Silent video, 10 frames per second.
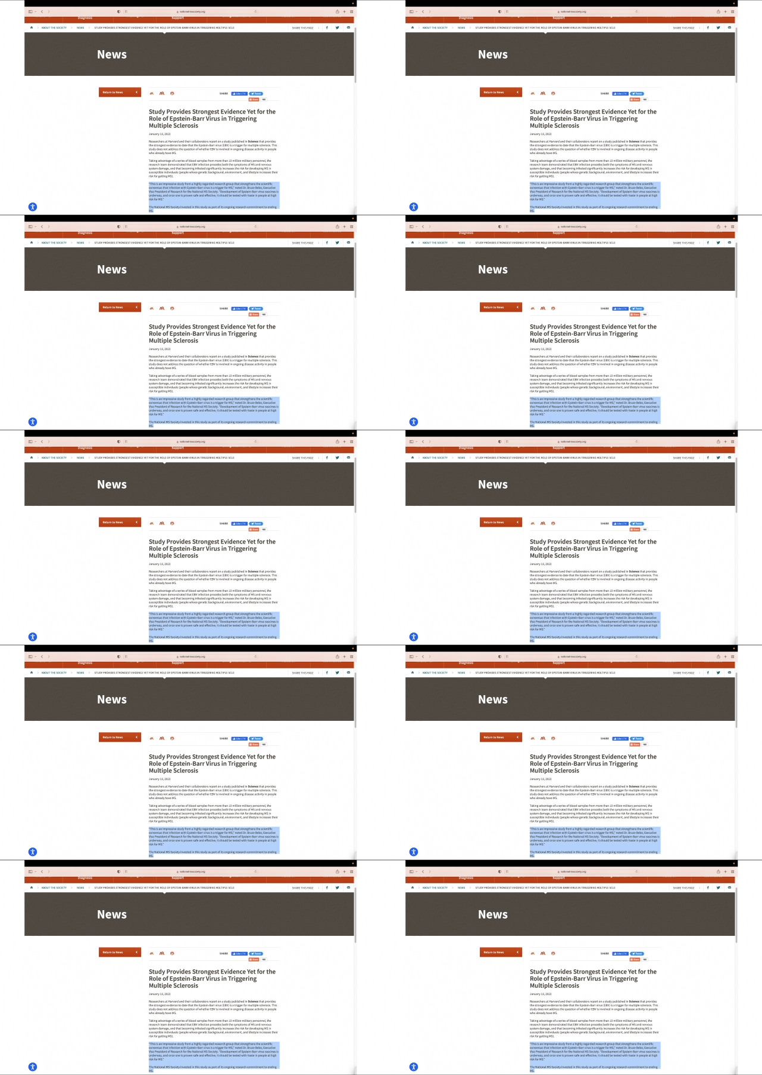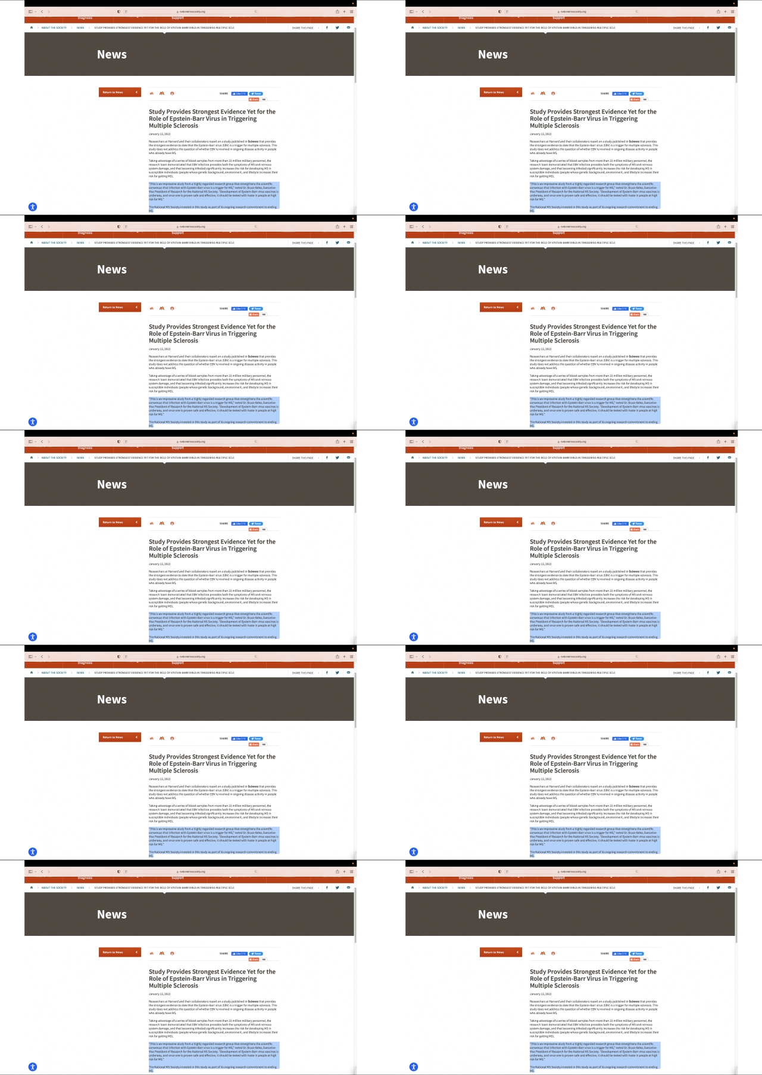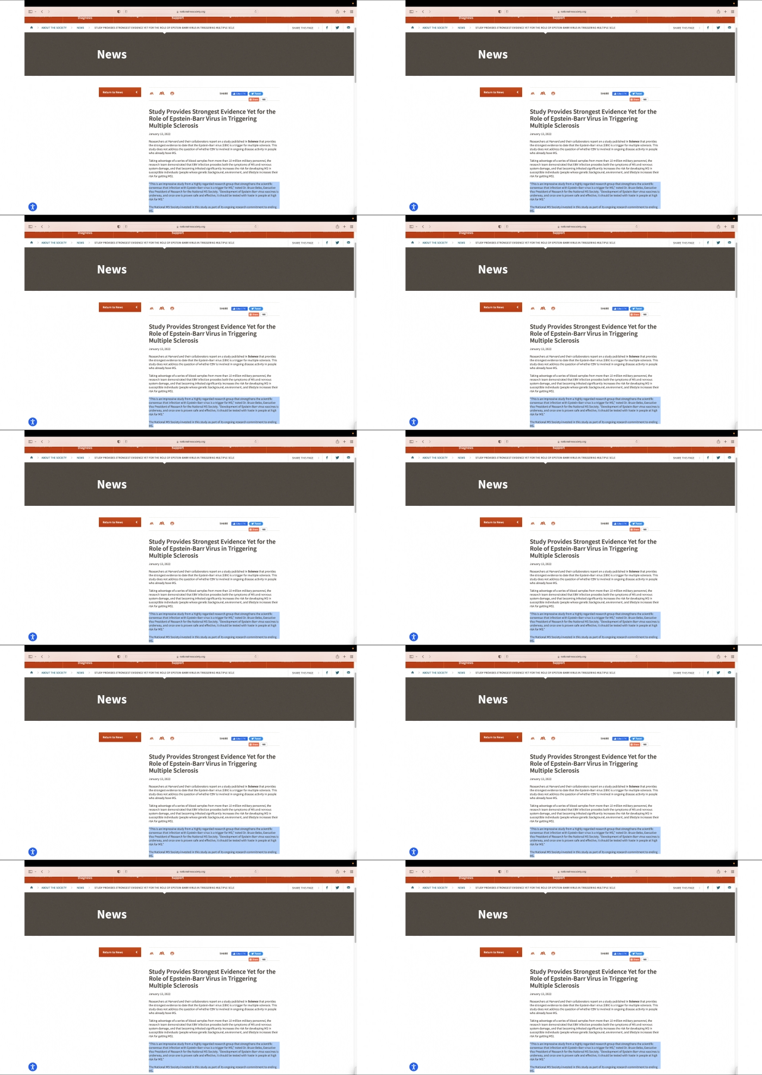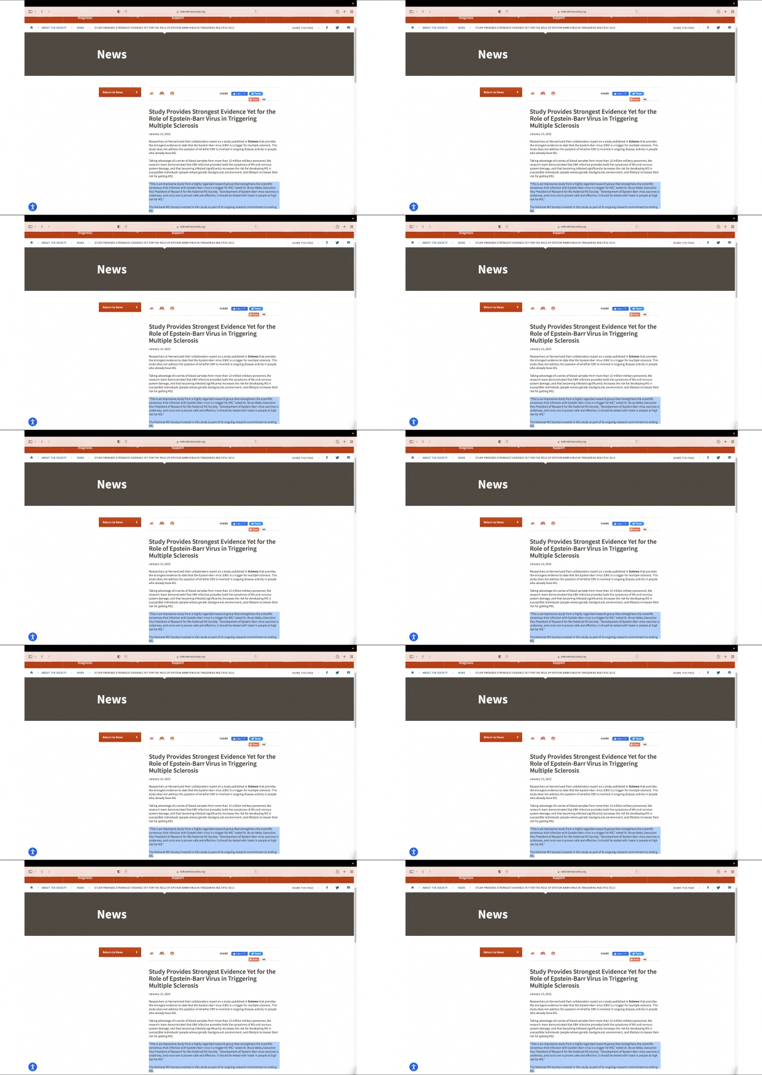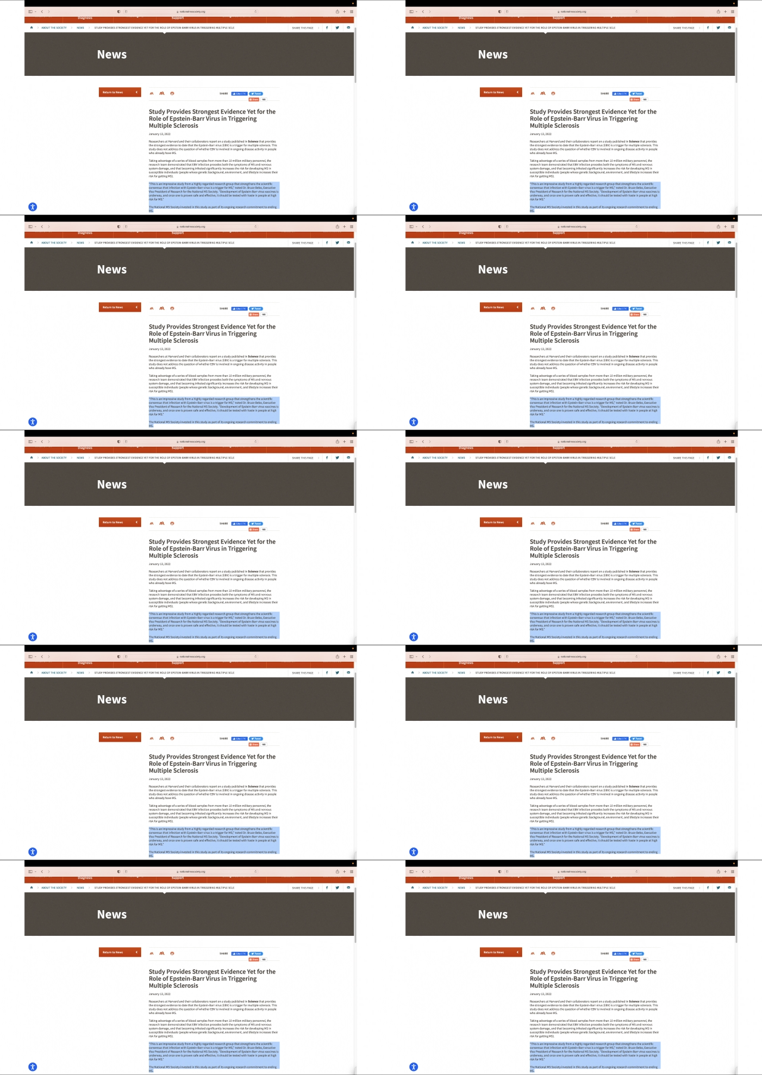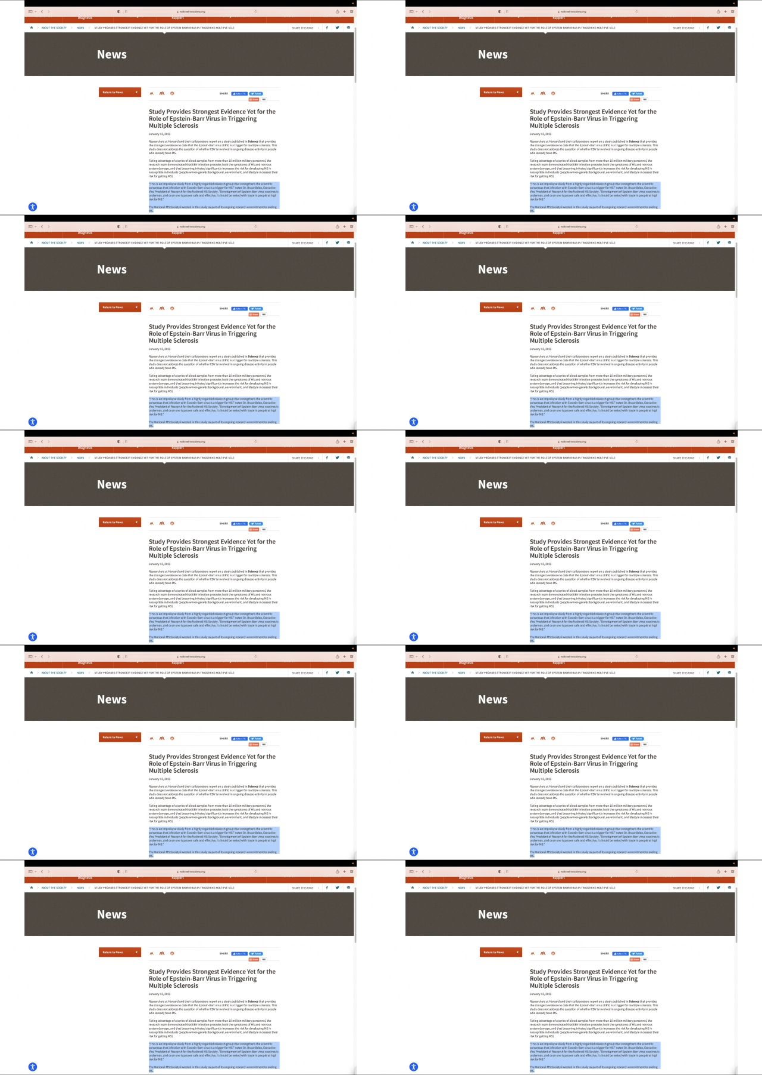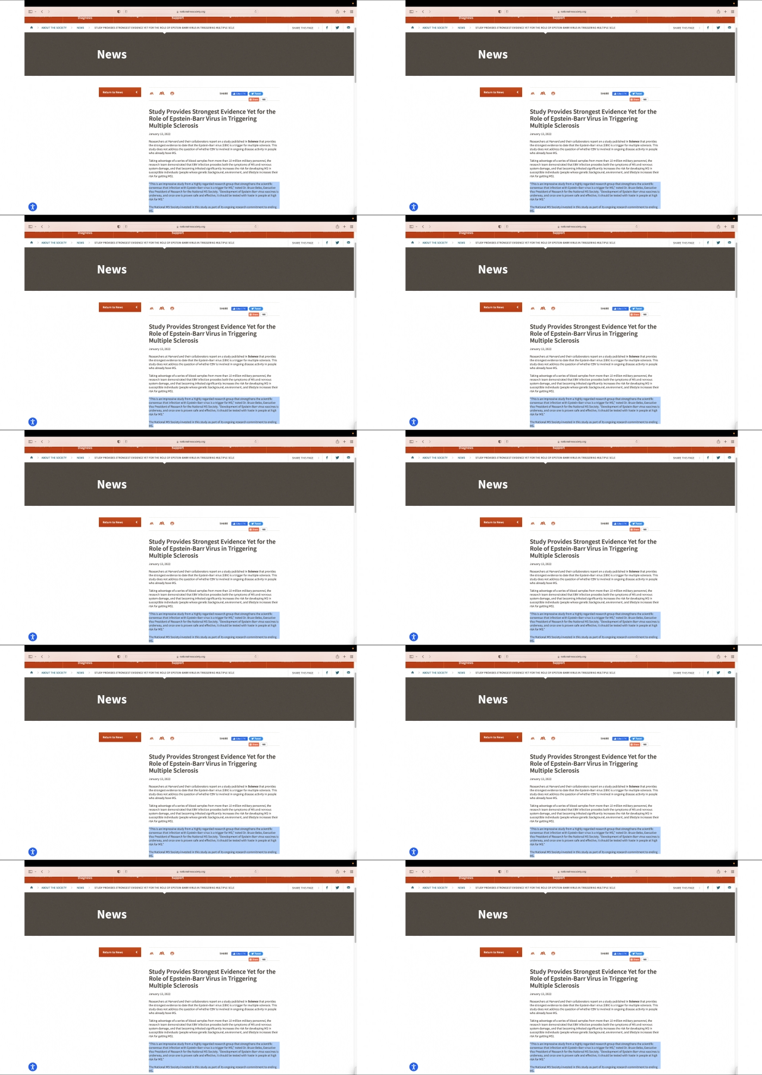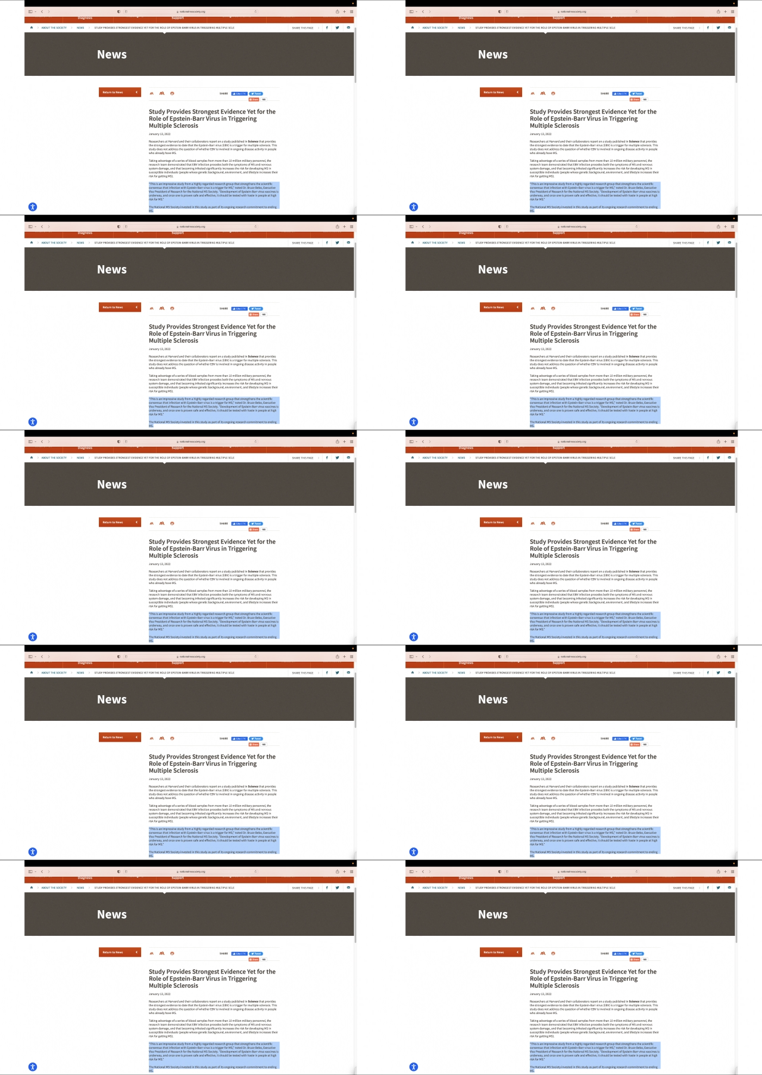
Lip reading: (no speaker visible)